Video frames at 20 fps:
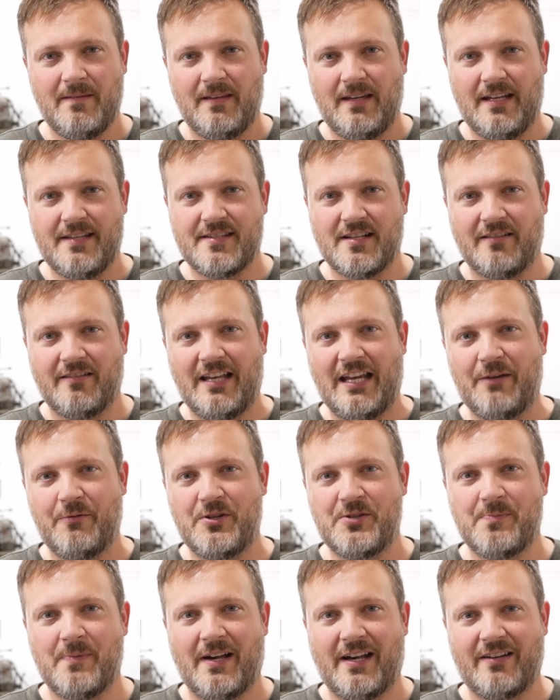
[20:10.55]
It's a
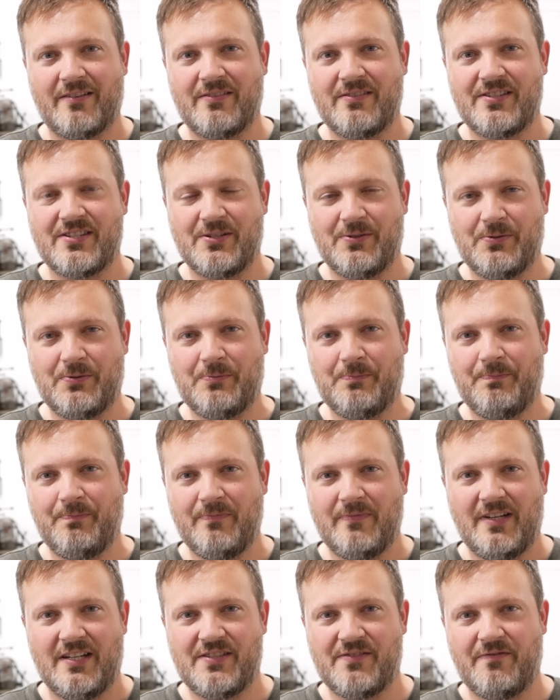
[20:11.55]
language model, so
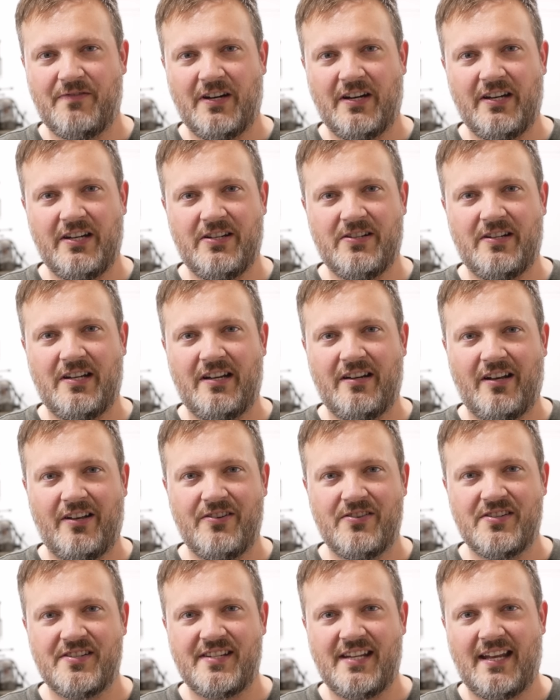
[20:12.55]
it's very good at
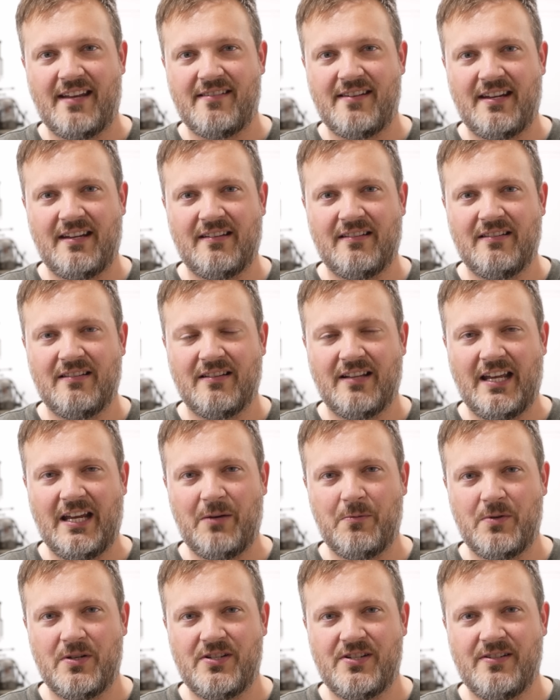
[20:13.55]
understanding
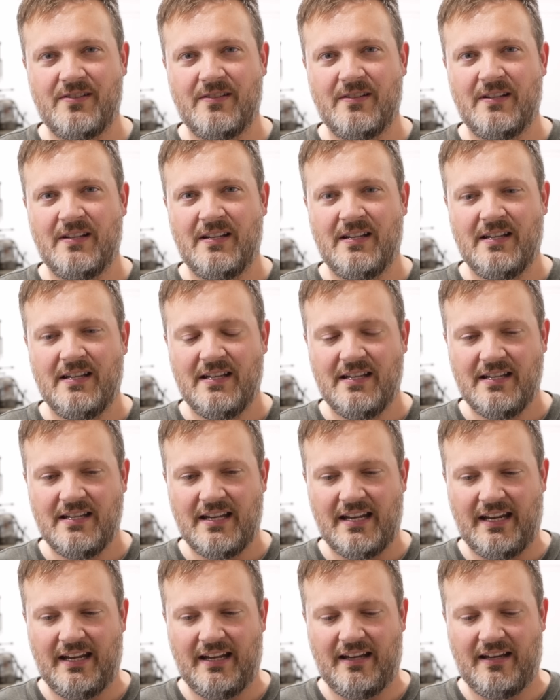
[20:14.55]
language,
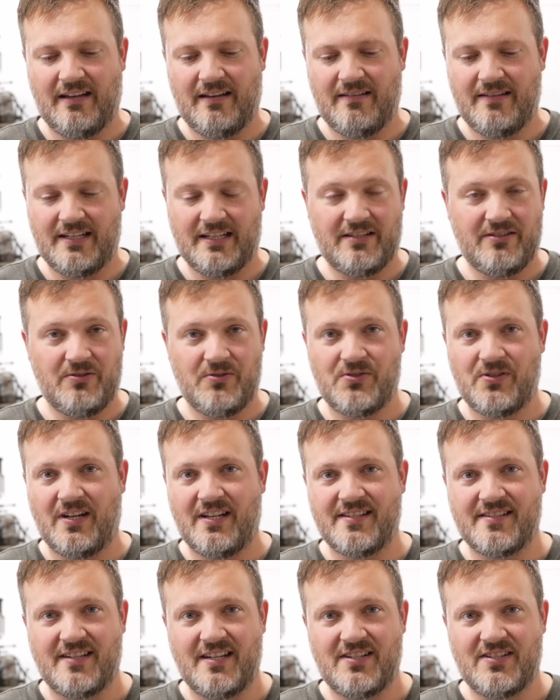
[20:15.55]
and it can do
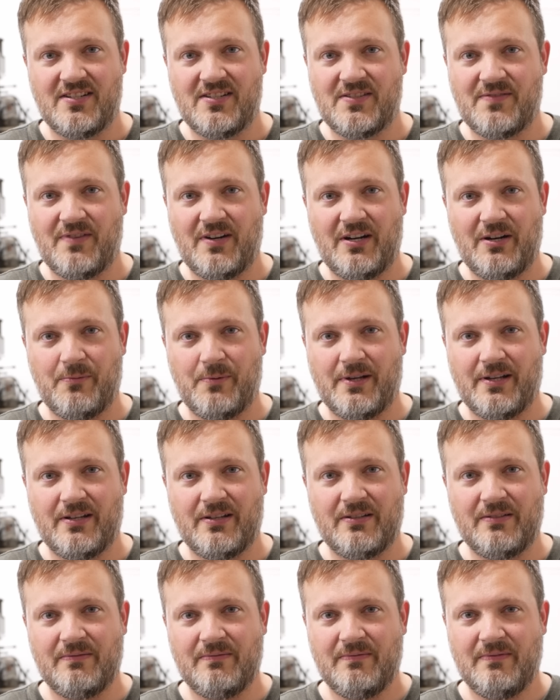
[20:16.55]
translations very
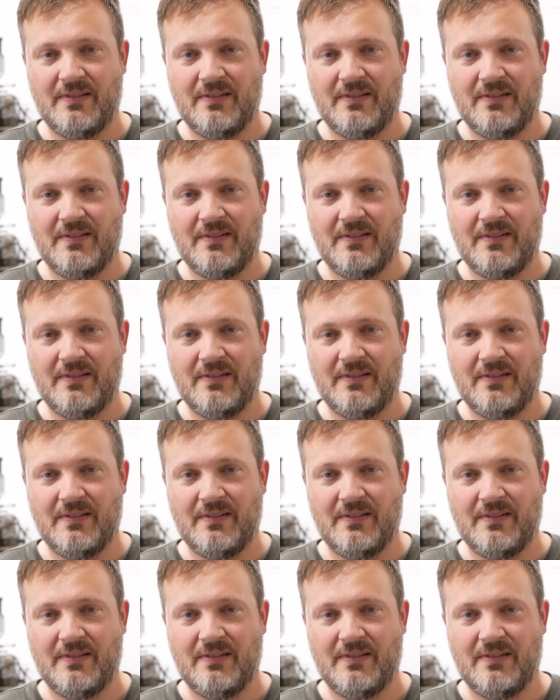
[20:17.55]
well.